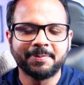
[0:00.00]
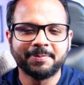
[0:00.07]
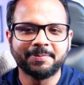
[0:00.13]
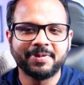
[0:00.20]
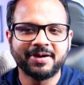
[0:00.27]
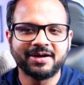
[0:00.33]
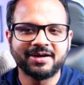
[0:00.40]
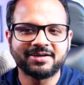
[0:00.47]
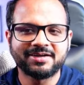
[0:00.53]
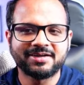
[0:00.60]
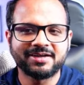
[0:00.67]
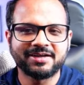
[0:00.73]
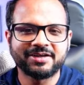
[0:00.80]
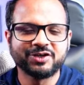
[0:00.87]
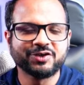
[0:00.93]
but
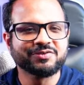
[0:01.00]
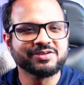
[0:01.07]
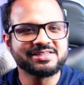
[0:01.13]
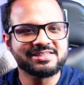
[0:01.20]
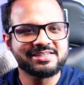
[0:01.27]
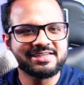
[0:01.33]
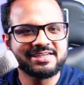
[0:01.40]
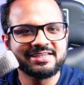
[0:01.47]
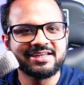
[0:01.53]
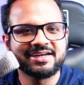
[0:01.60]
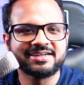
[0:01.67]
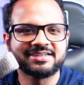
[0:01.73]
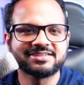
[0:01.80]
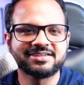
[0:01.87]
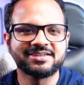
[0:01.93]
you will see the
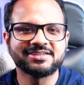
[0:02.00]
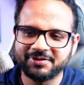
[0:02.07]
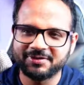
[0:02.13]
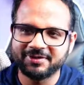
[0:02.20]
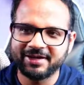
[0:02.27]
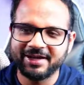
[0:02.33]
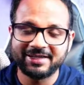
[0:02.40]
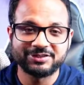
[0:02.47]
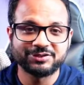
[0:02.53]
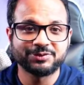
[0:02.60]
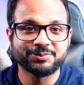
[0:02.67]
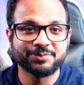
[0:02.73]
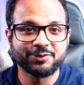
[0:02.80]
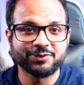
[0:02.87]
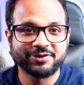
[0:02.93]
results as you
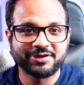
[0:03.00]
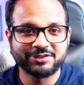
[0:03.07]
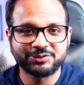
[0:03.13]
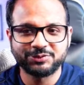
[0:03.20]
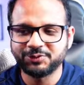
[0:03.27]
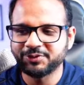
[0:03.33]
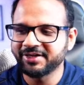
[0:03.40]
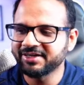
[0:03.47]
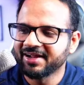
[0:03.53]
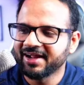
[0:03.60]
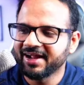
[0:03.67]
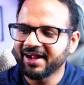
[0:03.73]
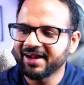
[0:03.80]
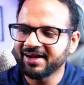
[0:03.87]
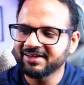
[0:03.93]
progress through it.
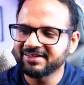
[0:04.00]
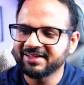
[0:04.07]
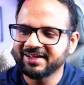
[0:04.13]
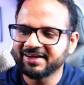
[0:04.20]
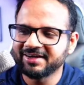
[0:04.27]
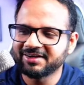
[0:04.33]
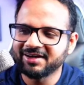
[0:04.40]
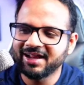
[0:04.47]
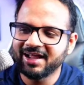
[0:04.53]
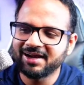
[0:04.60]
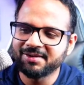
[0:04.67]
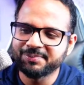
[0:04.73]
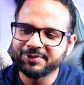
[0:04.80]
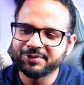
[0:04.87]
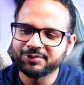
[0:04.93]
And then it will
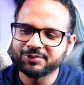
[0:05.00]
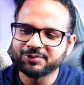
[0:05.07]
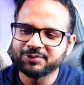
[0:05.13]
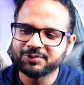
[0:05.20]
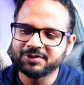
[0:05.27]
help you